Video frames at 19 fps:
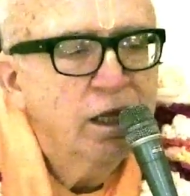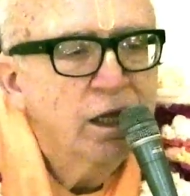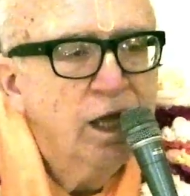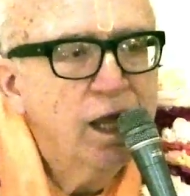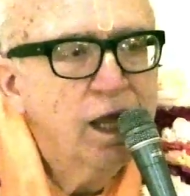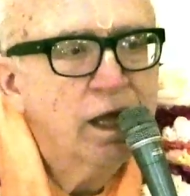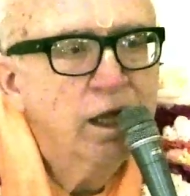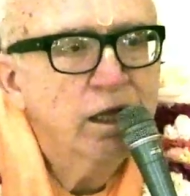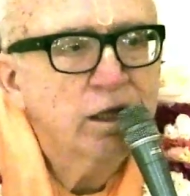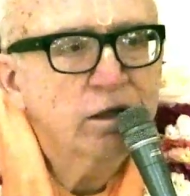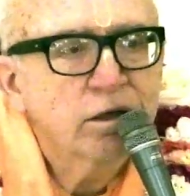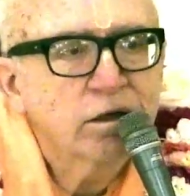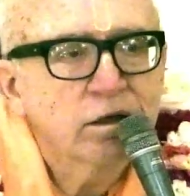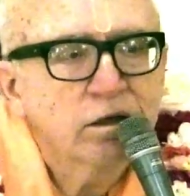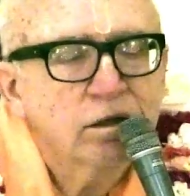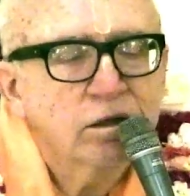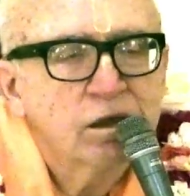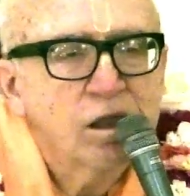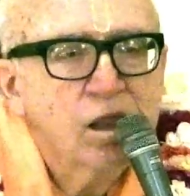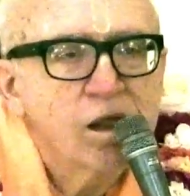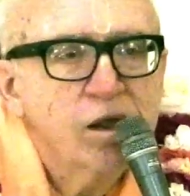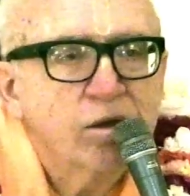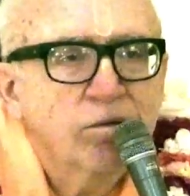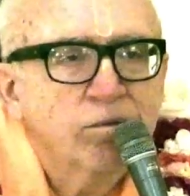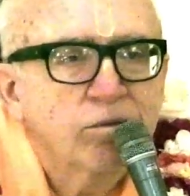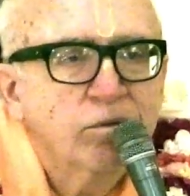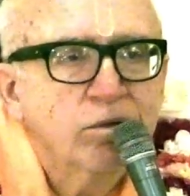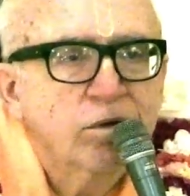And
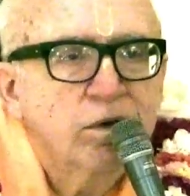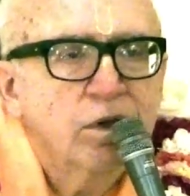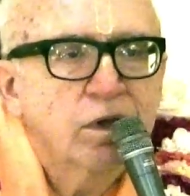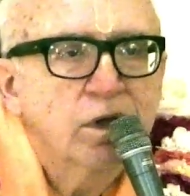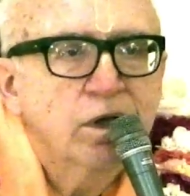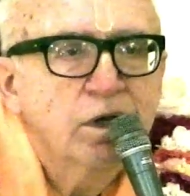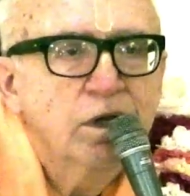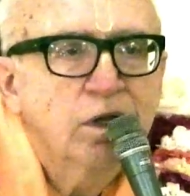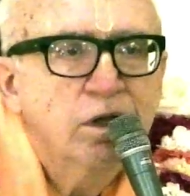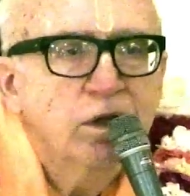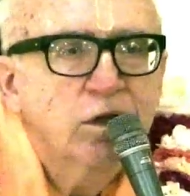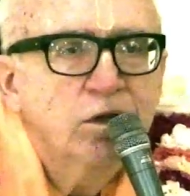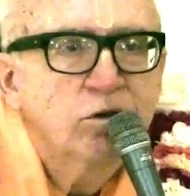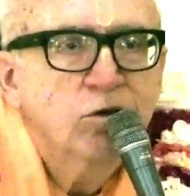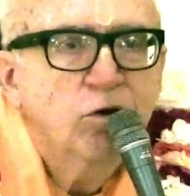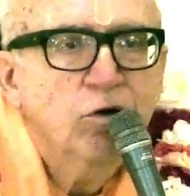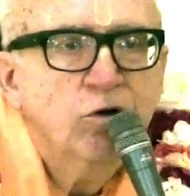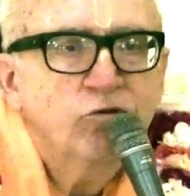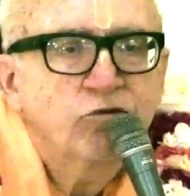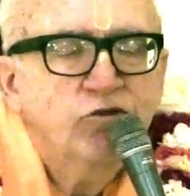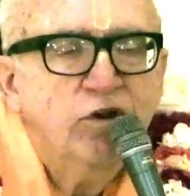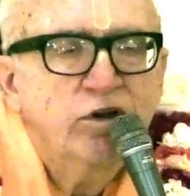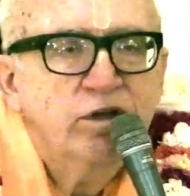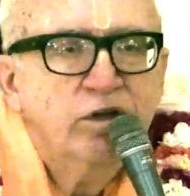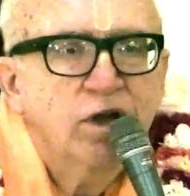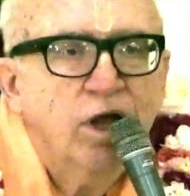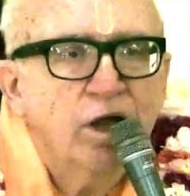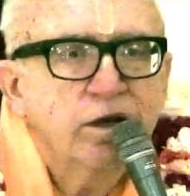Lord
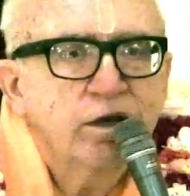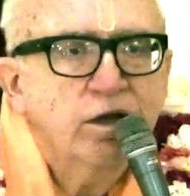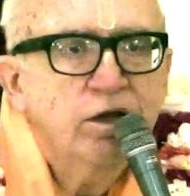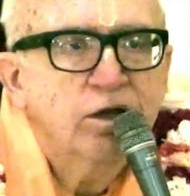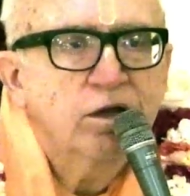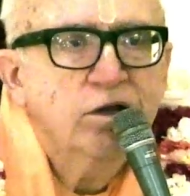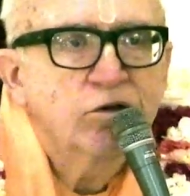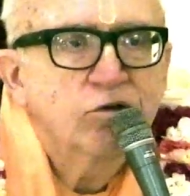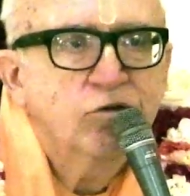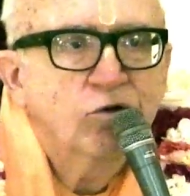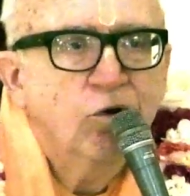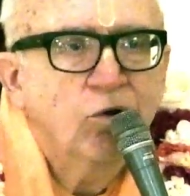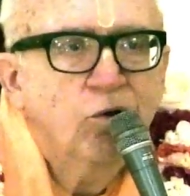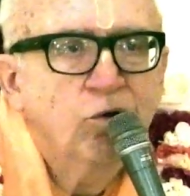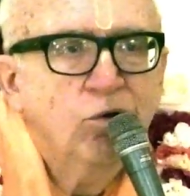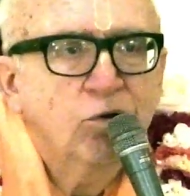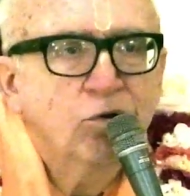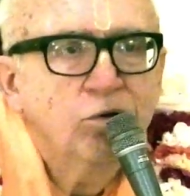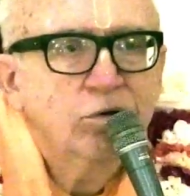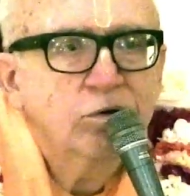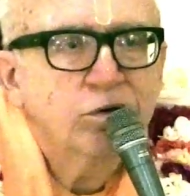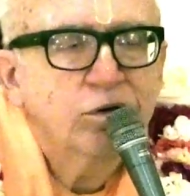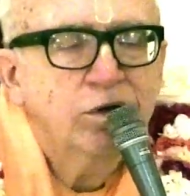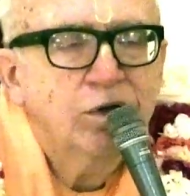Chaitanya told